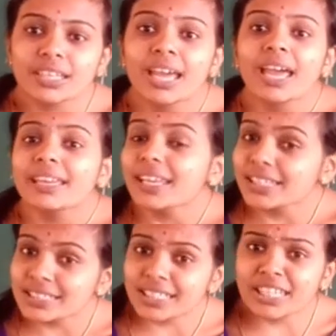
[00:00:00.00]

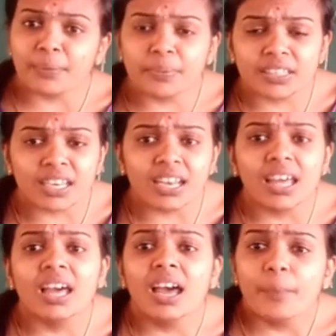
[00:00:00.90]
Next, capital,
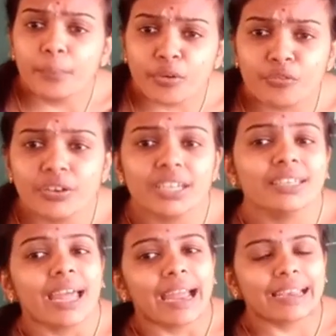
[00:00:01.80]
profit
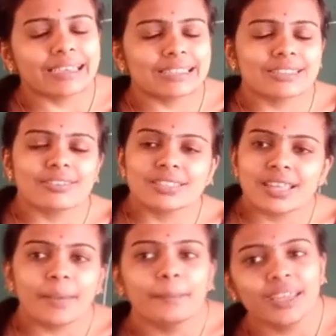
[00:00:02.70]
and reserves
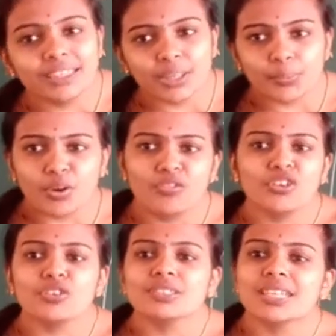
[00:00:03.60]
being the profit on
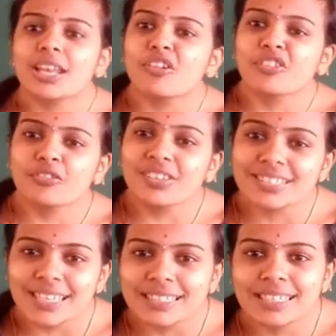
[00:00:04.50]
sale of a fixed
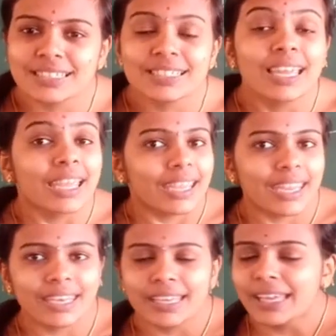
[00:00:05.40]
assets
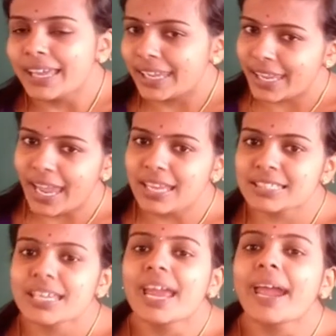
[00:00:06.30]
in cash,
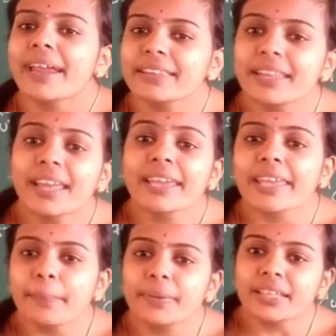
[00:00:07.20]
and
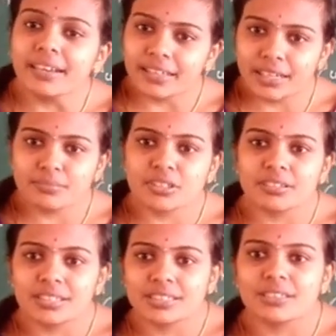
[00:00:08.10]
capital redemption
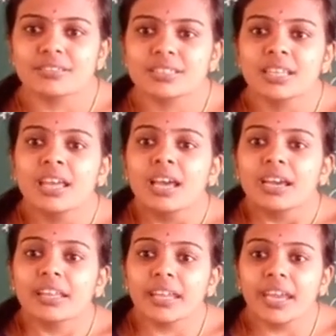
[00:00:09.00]
reserves
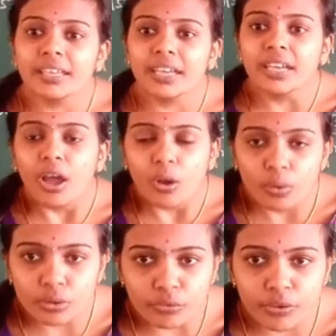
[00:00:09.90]
created out of
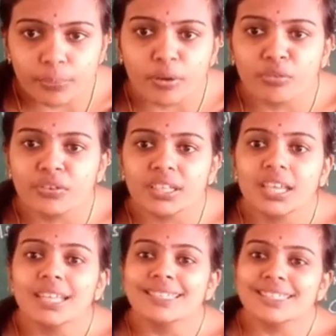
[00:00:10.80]
a profit,
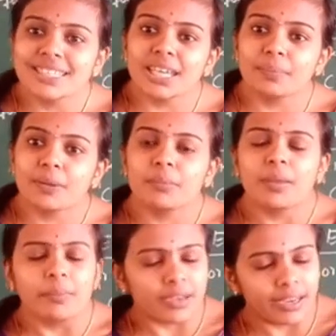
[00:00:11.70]
share premium
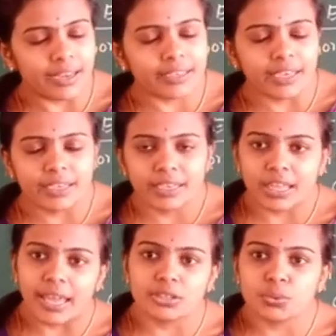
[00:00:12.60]
collected in cash
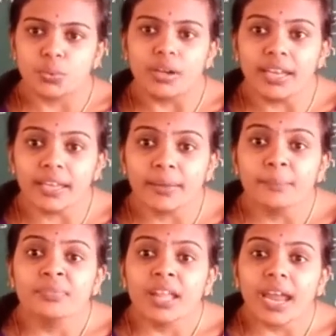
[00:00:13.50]
only,
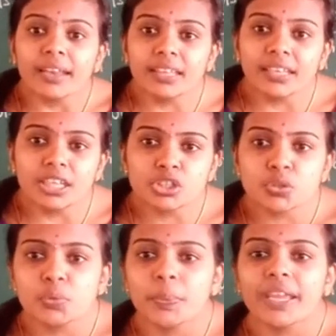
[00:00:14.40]
and then it should
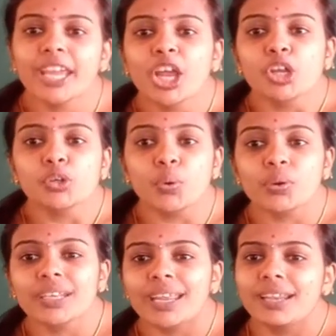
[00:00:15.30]
be
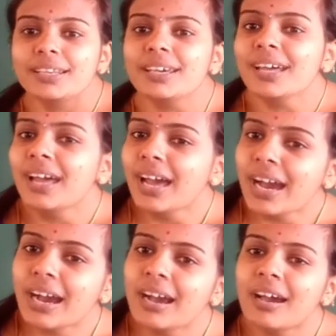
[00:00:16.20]
noted
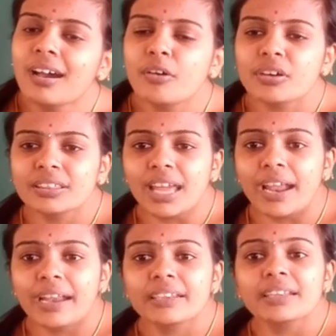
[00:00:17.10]

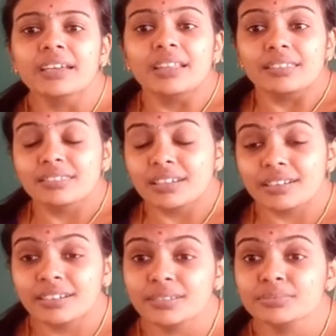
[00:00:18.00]
that the
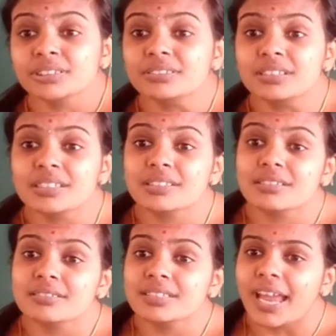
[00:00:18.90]
redemption reserves
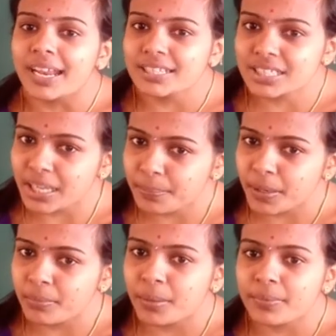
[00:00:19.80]
and share
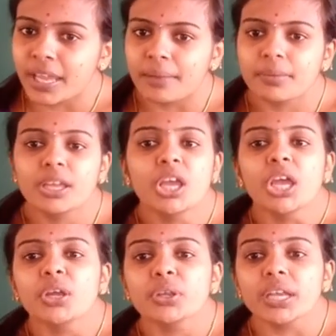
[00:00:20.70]
premium can be
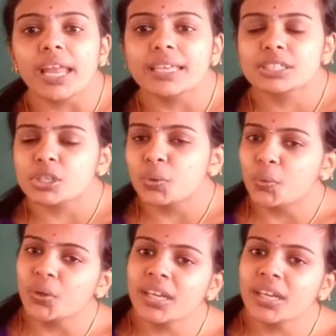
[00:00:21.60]
utilized only